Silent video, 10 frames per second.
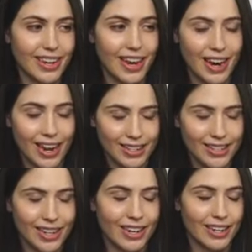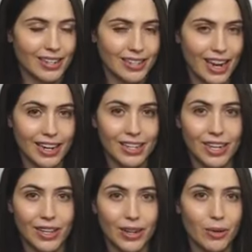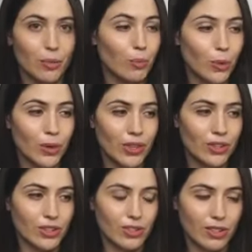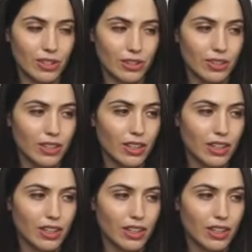nested inside each other, more than just two.